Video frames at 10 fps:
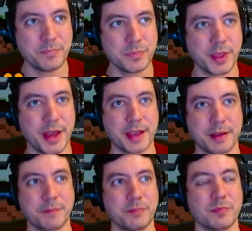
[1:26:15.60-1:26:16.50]

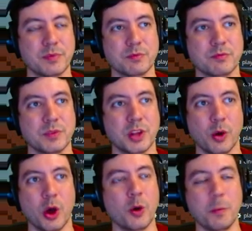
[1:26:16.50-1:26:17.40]
like, you
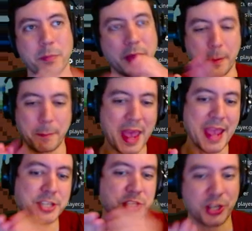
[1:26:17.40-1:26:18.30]
know, like
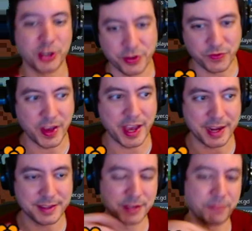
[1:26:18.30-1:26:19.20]
page turn
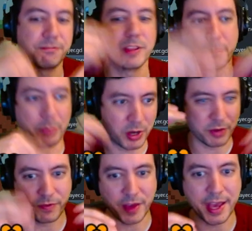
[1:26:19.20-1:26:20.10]
effects and flip book
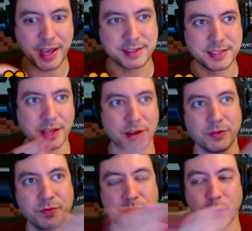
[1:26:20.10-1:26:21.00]
effects and
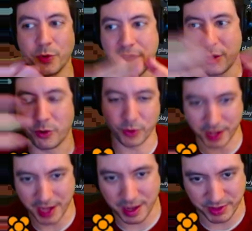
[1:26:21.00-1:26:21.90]
fold out
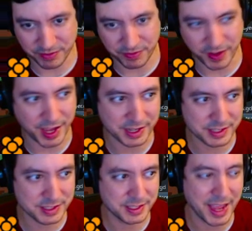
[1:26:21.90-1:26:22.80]
origami
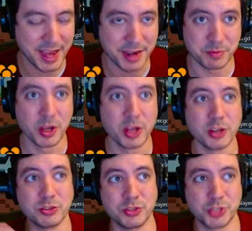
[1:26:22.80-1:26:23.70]
effects and
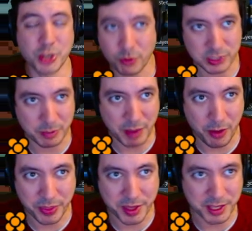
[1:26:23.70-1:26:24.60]
jokes about
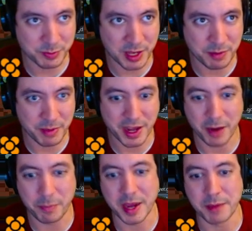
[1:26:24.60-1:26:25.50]
things being made out
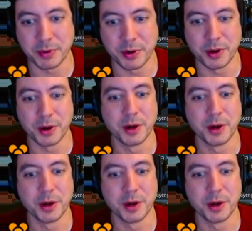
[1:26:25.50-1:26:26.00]
of paper.